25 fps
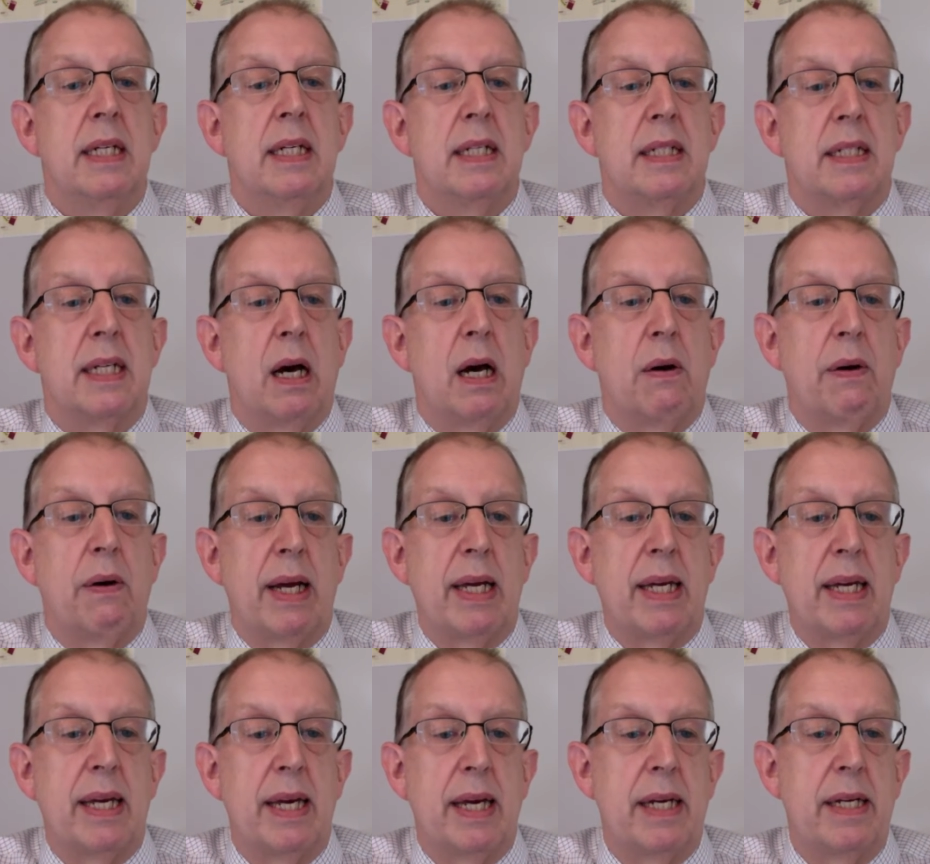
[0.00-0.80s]
Now I
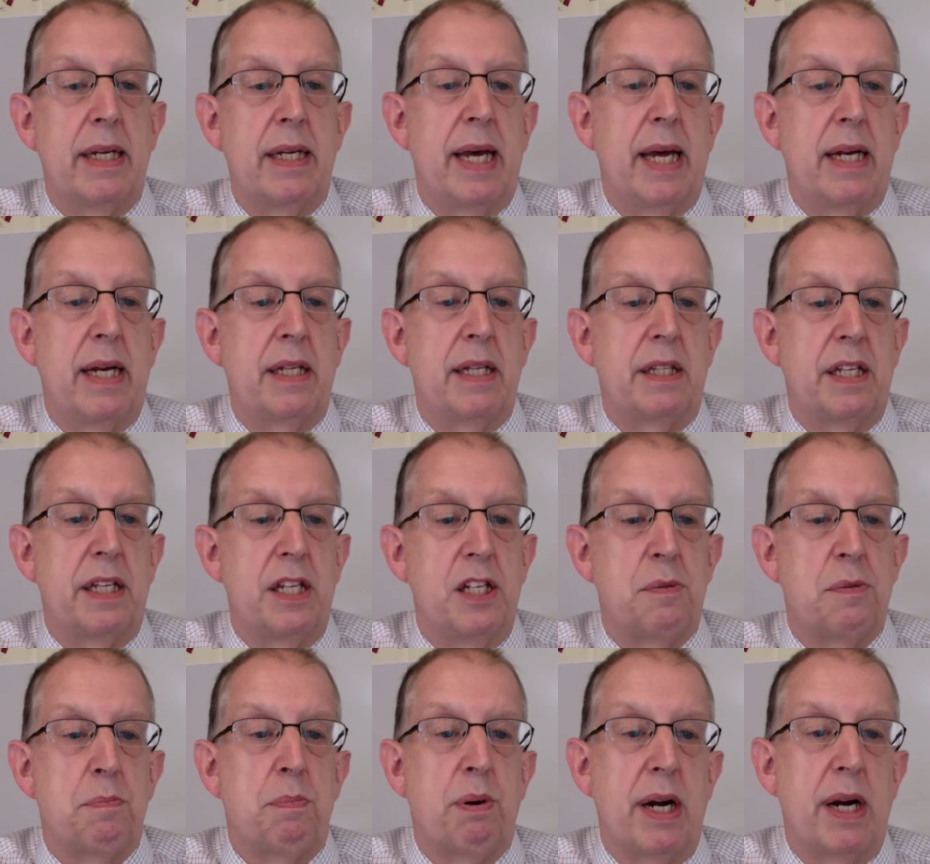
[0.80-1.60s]
can edit
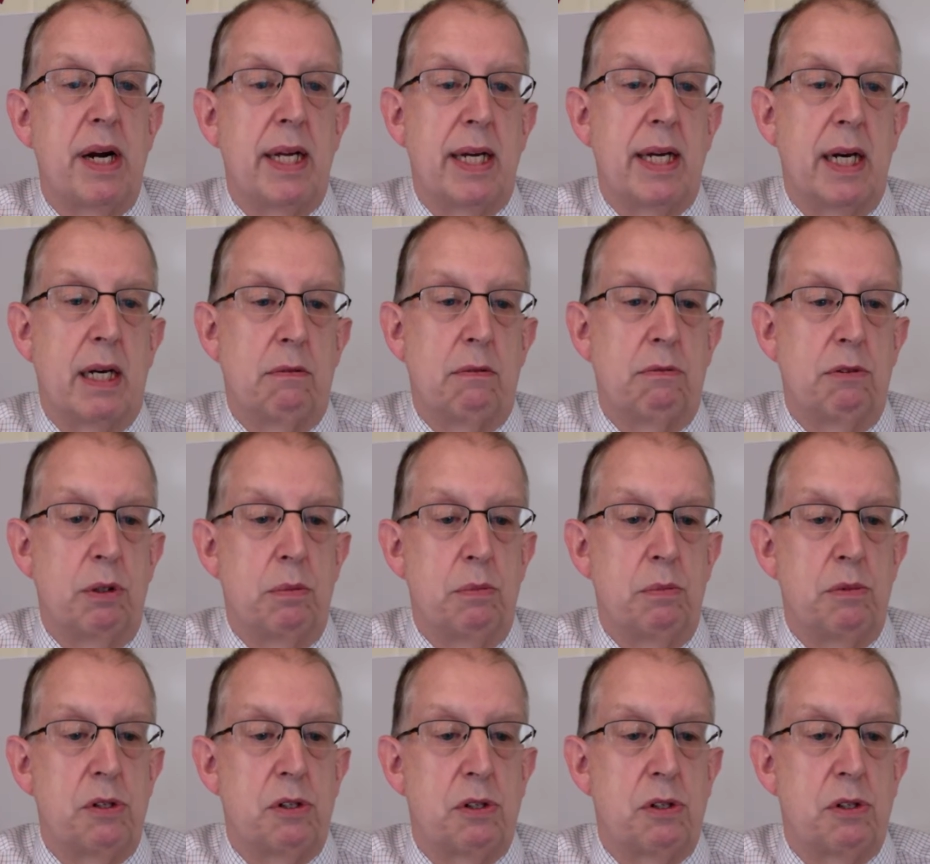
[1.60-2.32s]
these breakout rooms.